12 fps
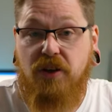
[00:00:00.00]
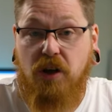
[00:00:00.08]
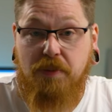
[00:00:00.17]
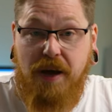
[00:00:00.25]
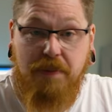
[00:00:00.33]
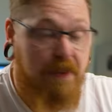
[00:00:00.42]

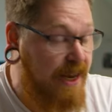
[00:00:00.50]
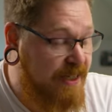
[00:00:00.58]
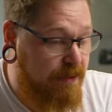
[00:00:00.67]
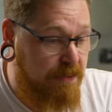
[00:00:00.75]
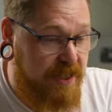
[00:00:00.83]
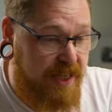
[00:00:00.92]
all my
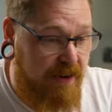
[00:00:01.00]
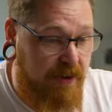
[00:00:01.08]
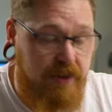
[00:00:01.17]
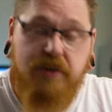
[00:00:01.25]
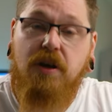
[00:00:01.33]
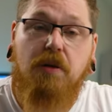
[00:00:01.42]
basing
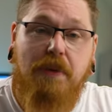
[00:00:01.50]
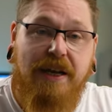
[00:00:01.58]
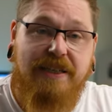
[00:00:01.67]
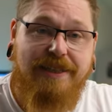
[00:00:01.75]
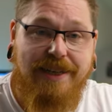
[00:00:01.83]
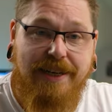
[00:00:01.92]
materials and all my
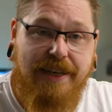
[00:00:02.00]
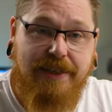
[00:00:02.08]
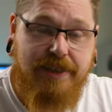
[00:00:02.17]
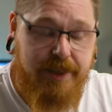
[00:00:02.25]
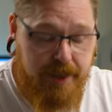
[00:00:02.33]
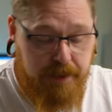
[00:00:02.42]

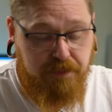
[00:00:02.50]
scenics.